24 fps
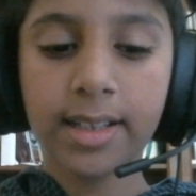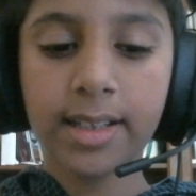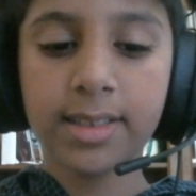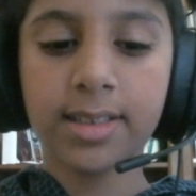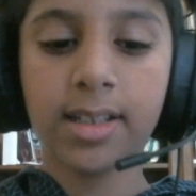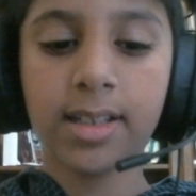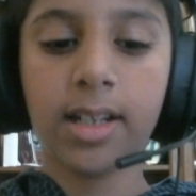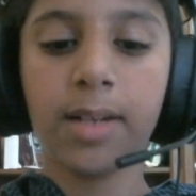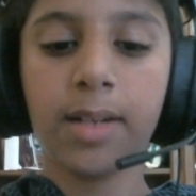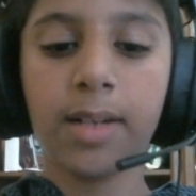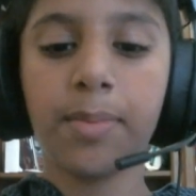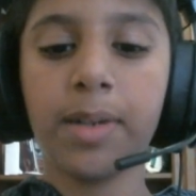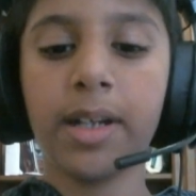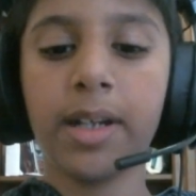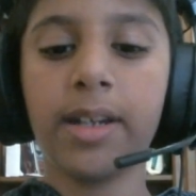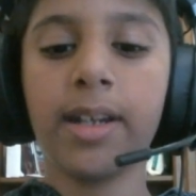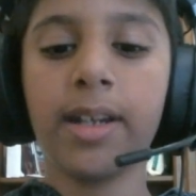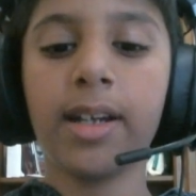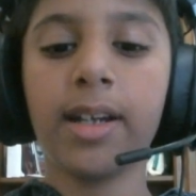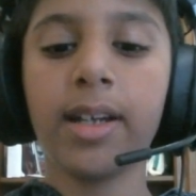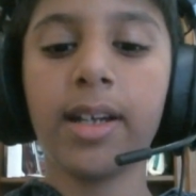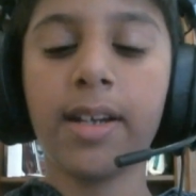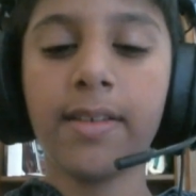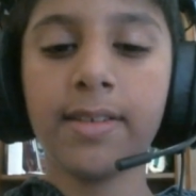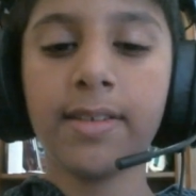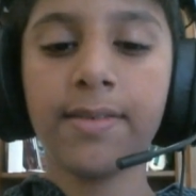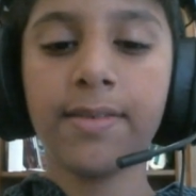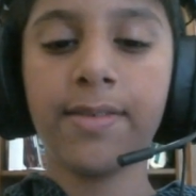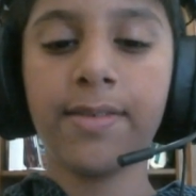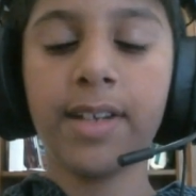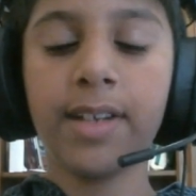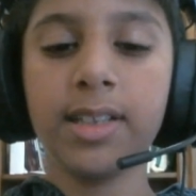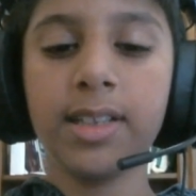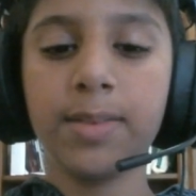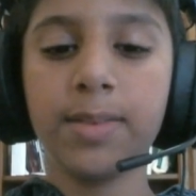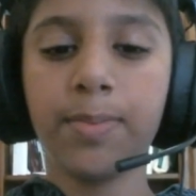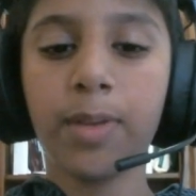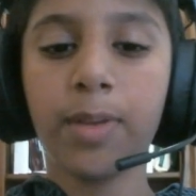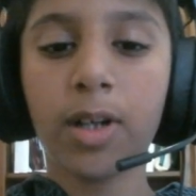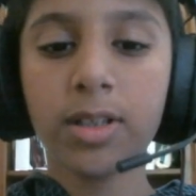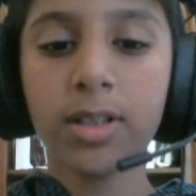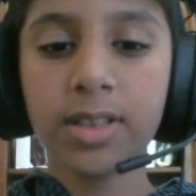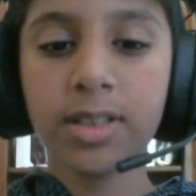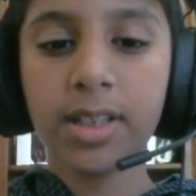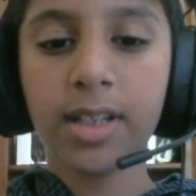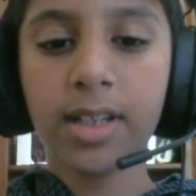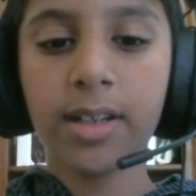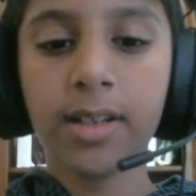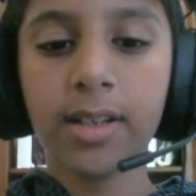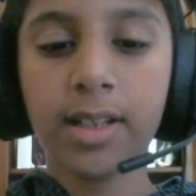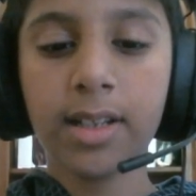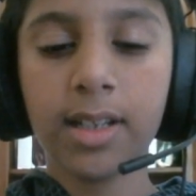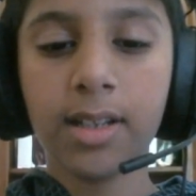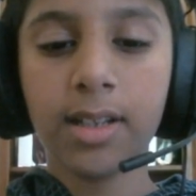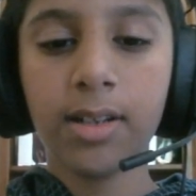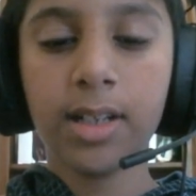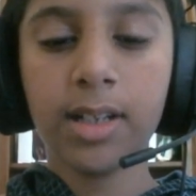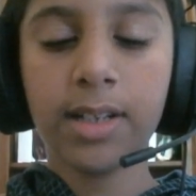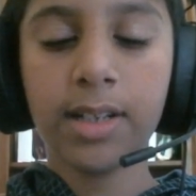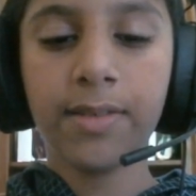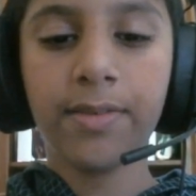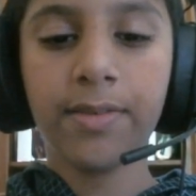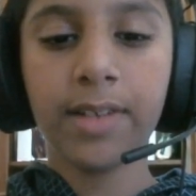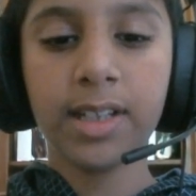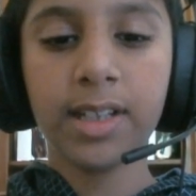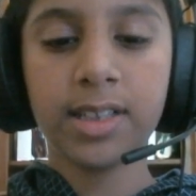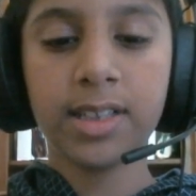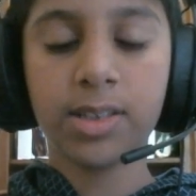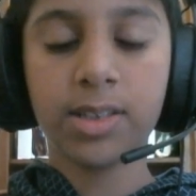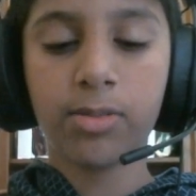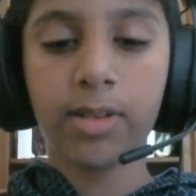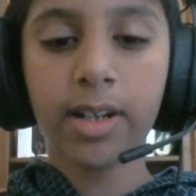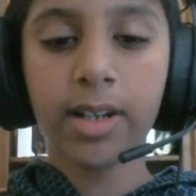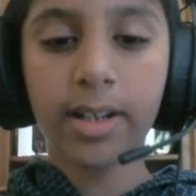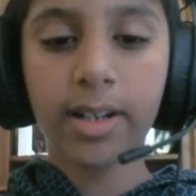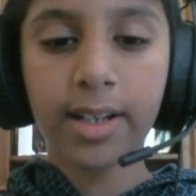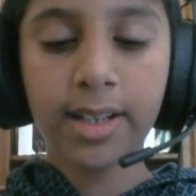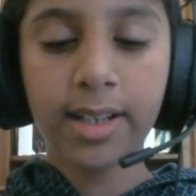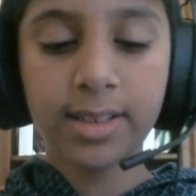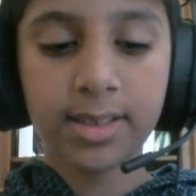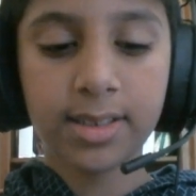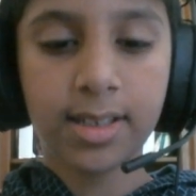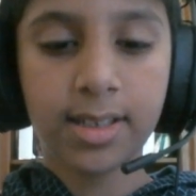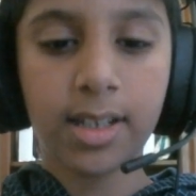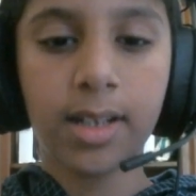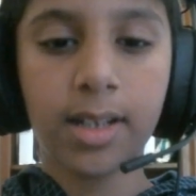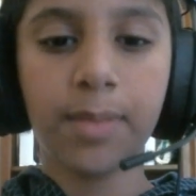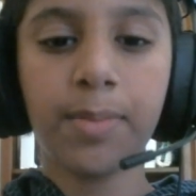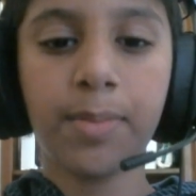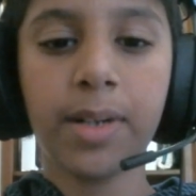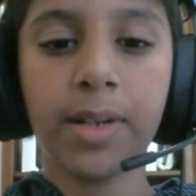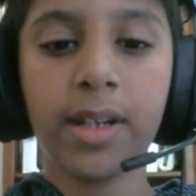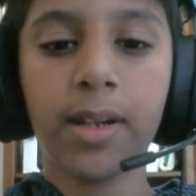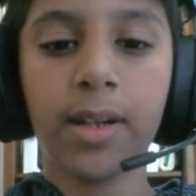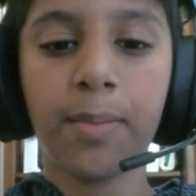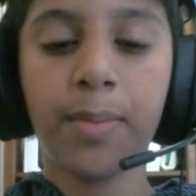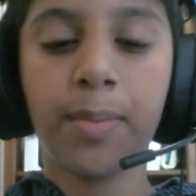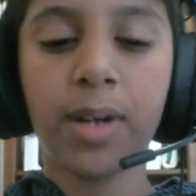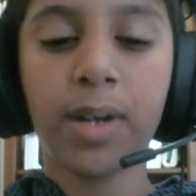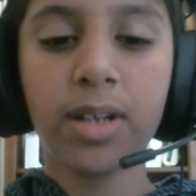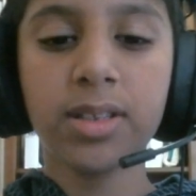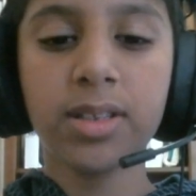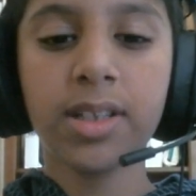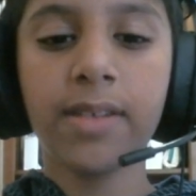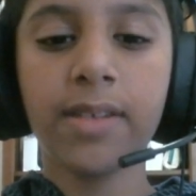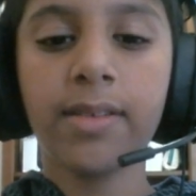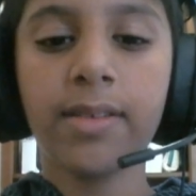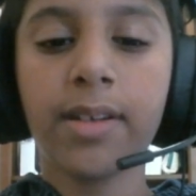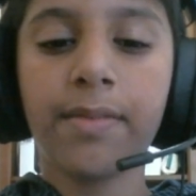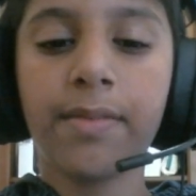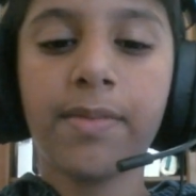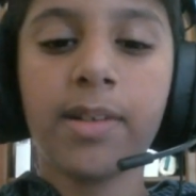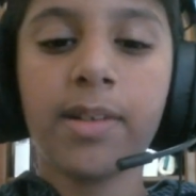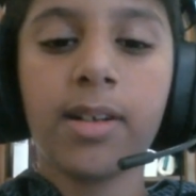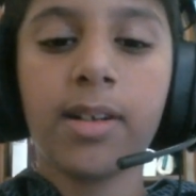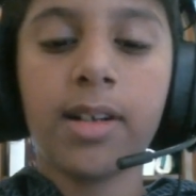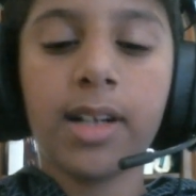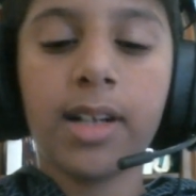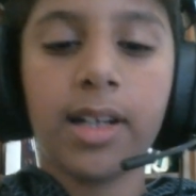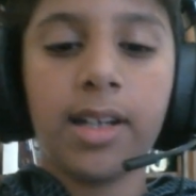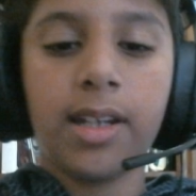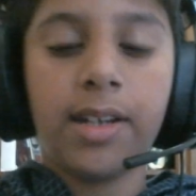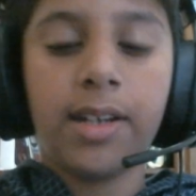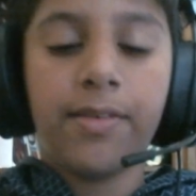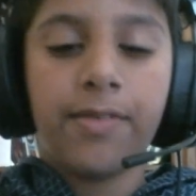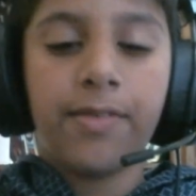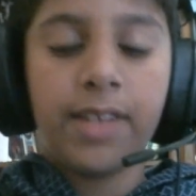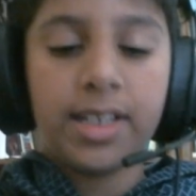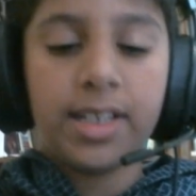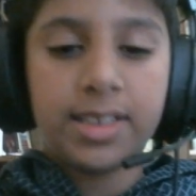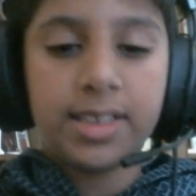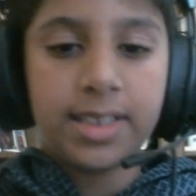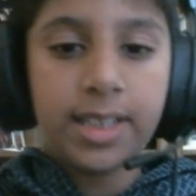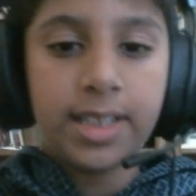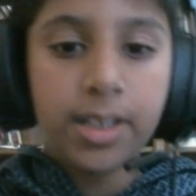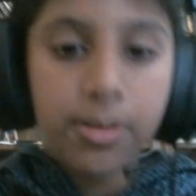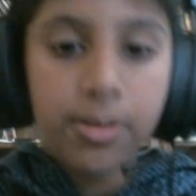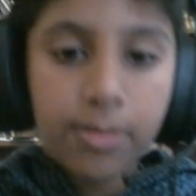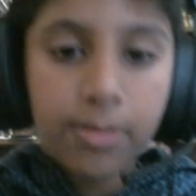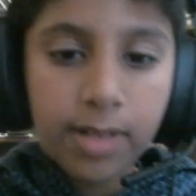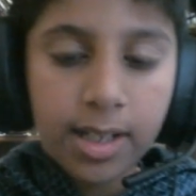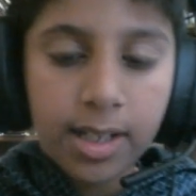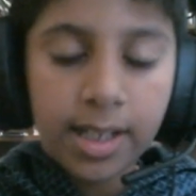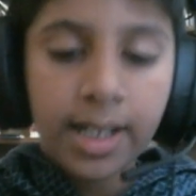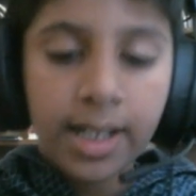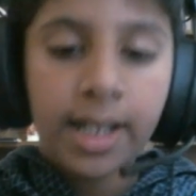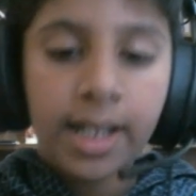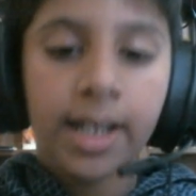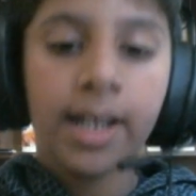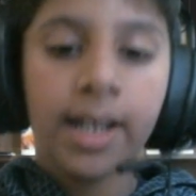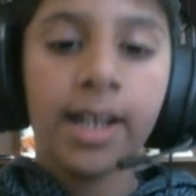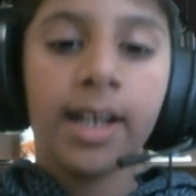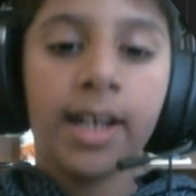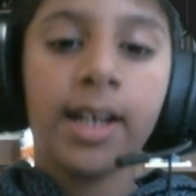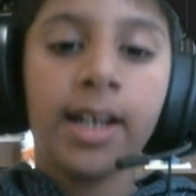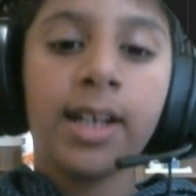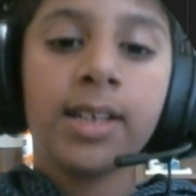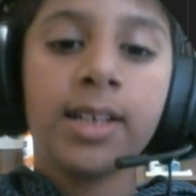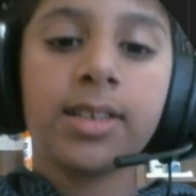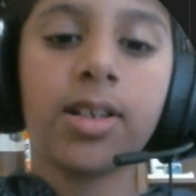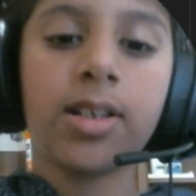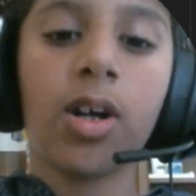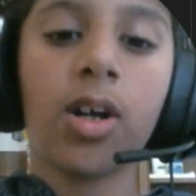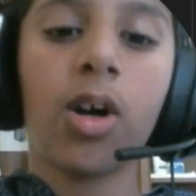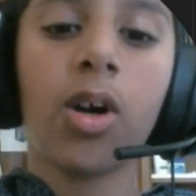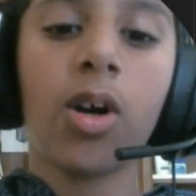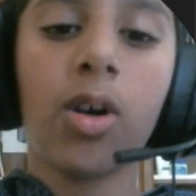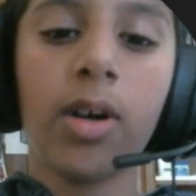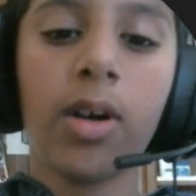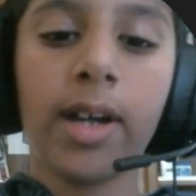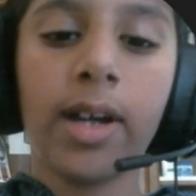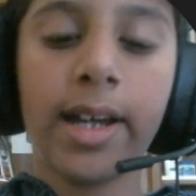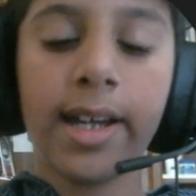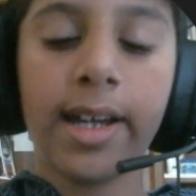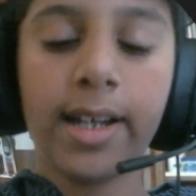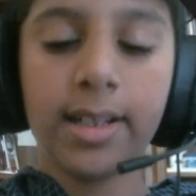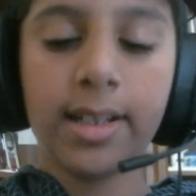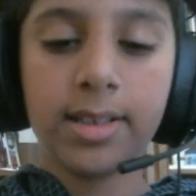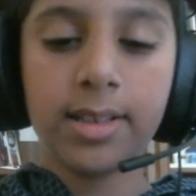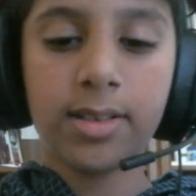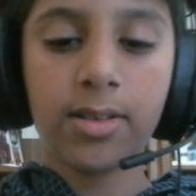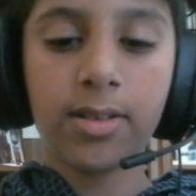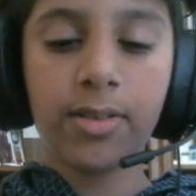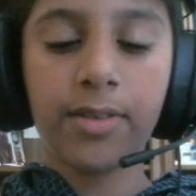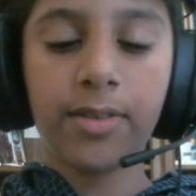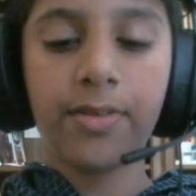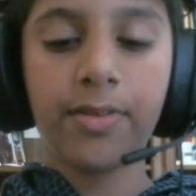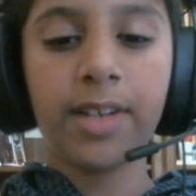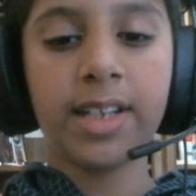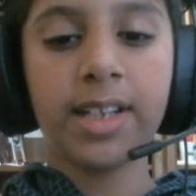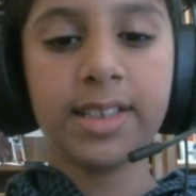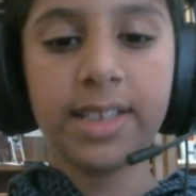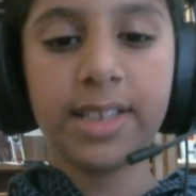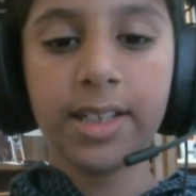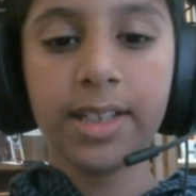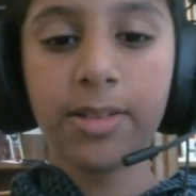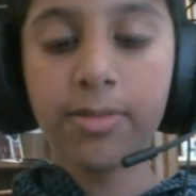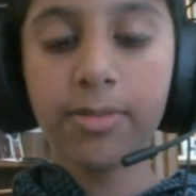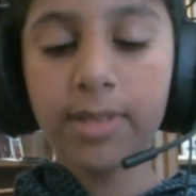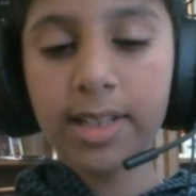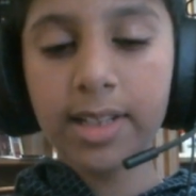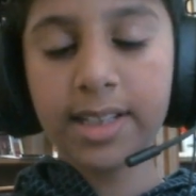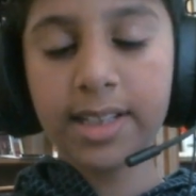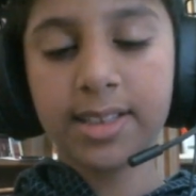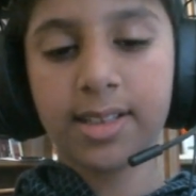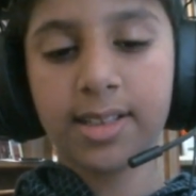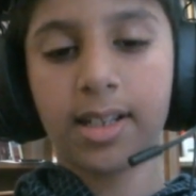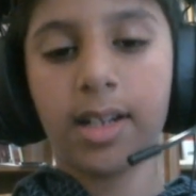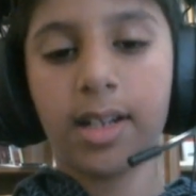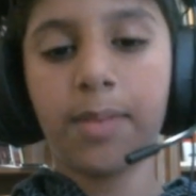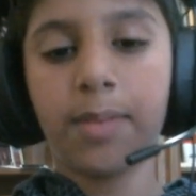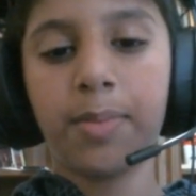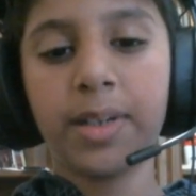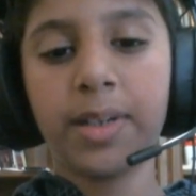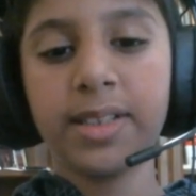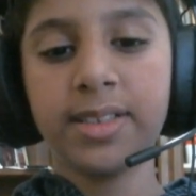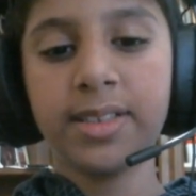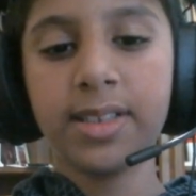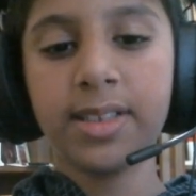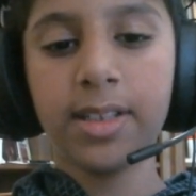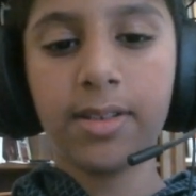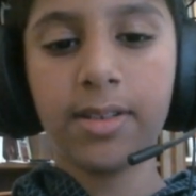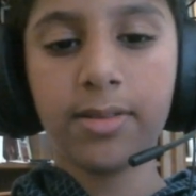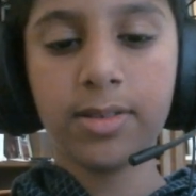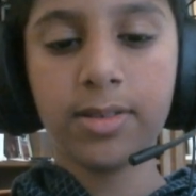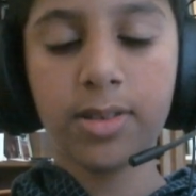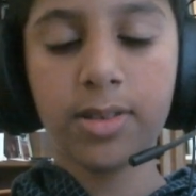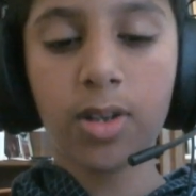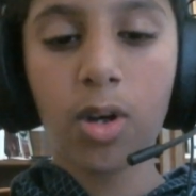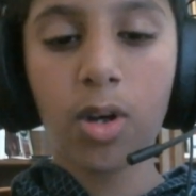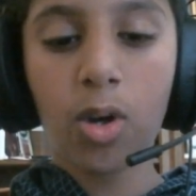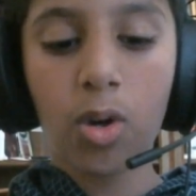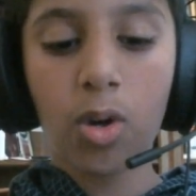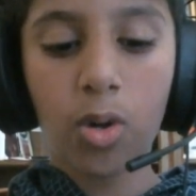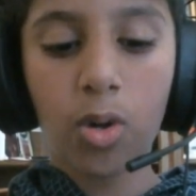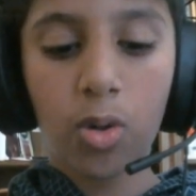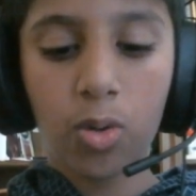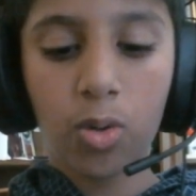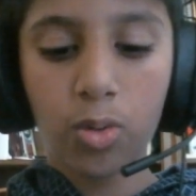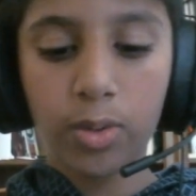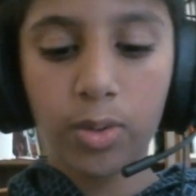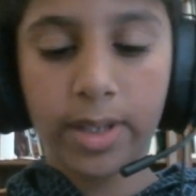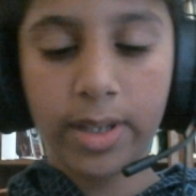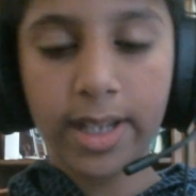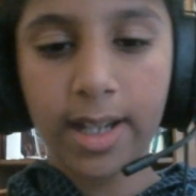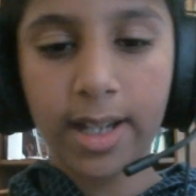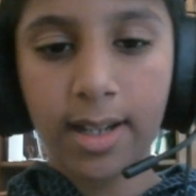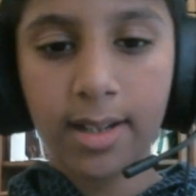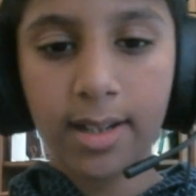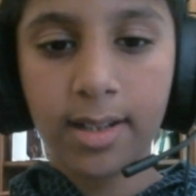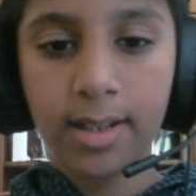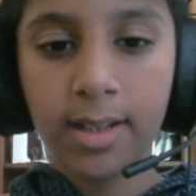it's gonna print negative. If it is positive, if it is greater than, it's gonna print a positive number. And if it is equal, so if it is equal, it's gonna print 0. So yeah,